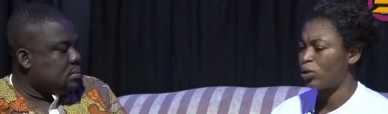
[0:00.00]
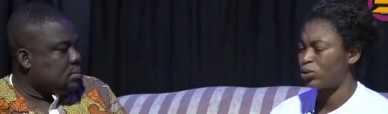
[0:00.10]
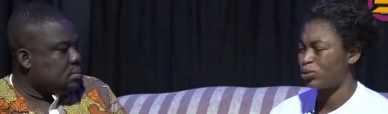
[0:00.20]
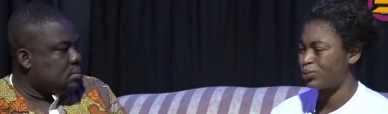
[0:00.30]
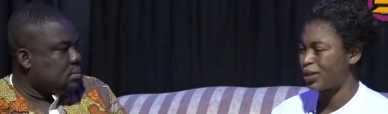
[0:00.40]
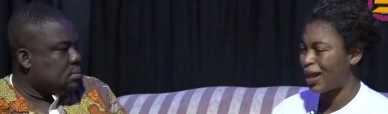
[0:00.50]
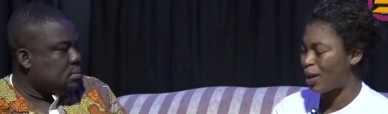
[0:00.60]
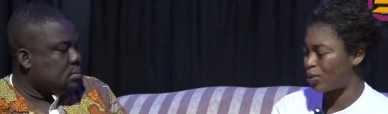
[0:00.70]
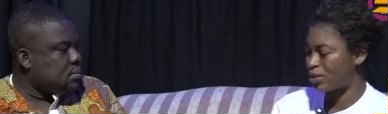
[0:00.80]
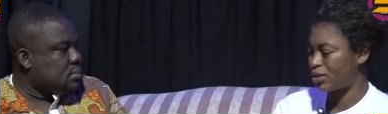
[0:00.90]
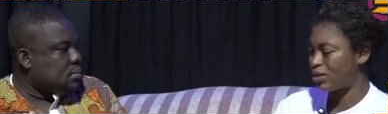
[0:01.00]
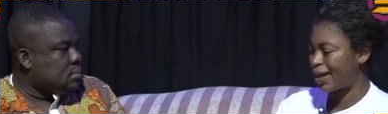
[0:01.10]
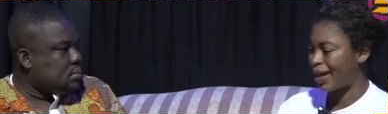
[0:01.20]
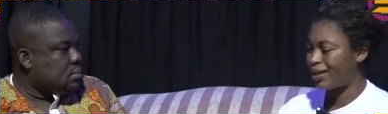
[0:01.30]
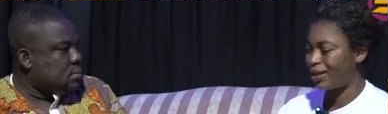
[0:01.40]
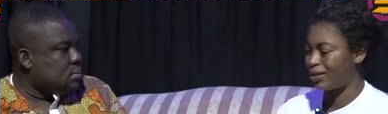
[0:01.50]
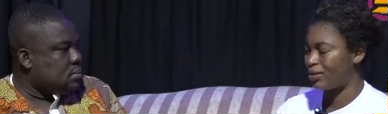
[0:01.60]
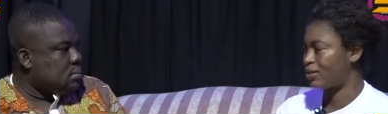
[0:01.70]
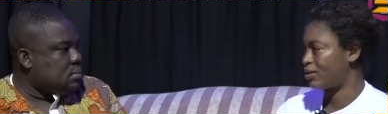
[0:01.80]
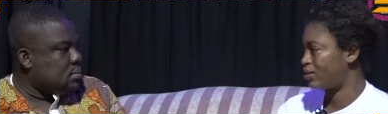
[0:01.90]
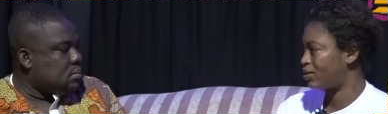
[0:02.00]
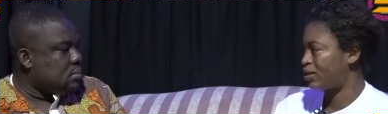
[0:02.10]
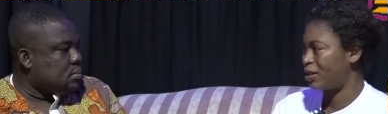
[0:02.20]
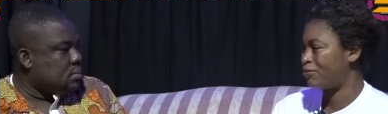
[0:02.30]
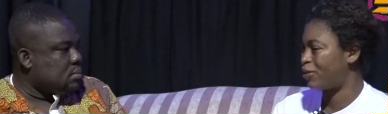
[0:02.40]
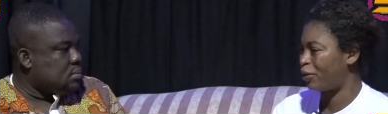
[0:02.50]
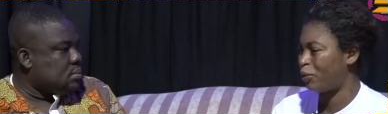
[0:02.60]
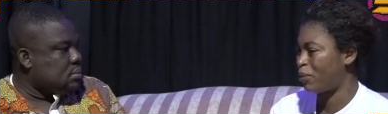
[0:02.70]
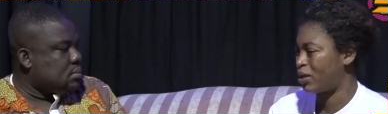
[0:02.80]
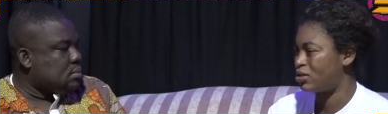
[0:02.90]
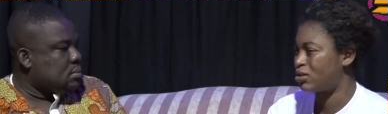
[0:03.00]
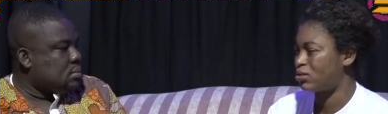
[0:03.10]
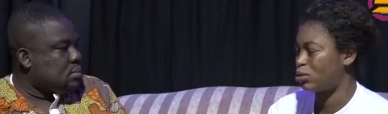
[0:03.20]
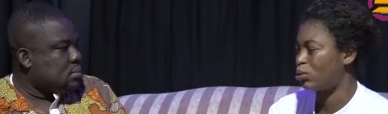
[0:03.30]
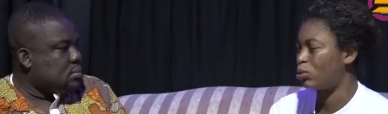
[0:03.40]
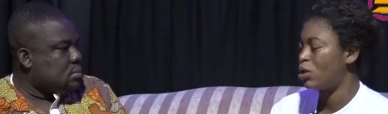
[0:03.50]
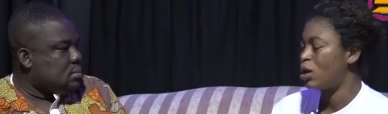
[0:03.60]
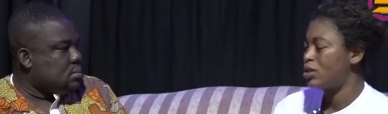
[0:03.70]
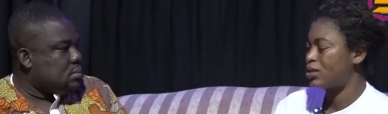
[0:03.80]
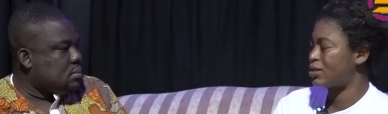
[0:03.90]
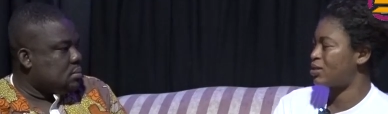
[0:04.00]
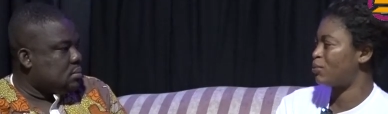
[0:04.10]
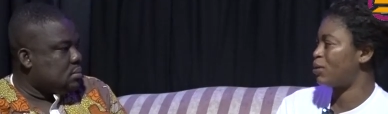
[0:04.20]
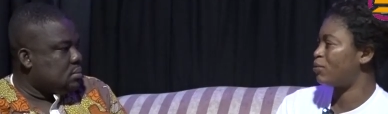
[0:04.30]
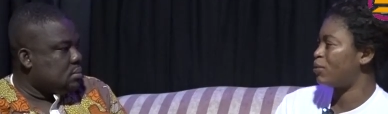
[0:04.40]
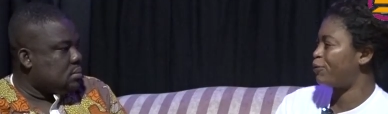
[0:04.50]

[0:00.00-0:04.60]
Speaker 1: honum, I wasn't liking the environment, so just me me